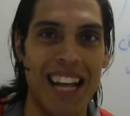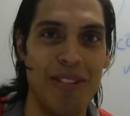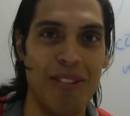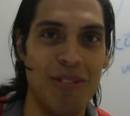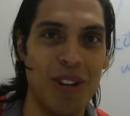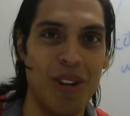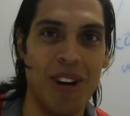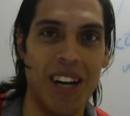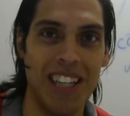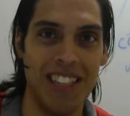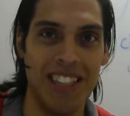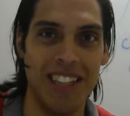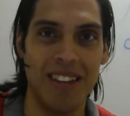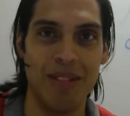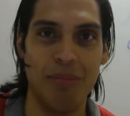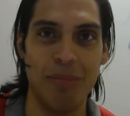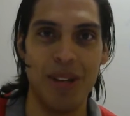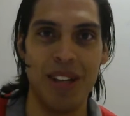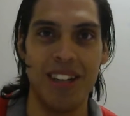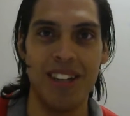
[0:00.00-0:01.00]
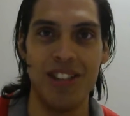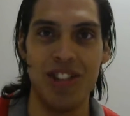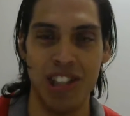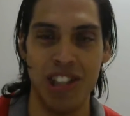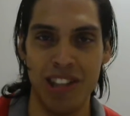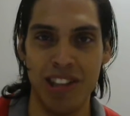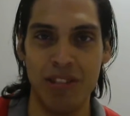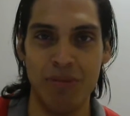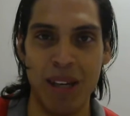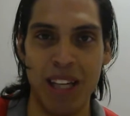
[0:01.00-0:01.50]
I have no idea. But
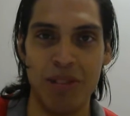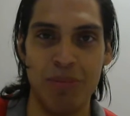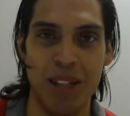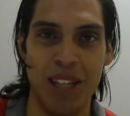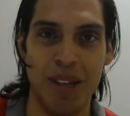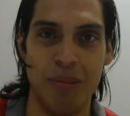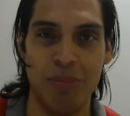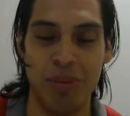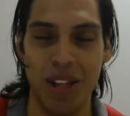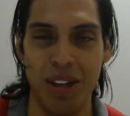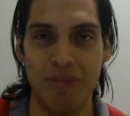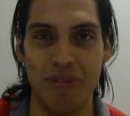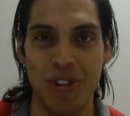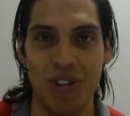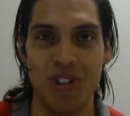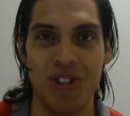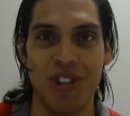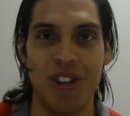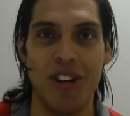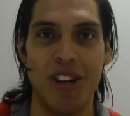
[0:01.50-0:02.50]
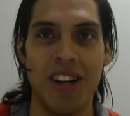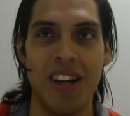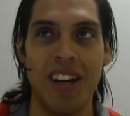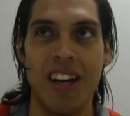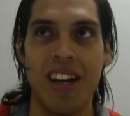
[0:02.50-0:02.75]
Jesus makes me complete for sure.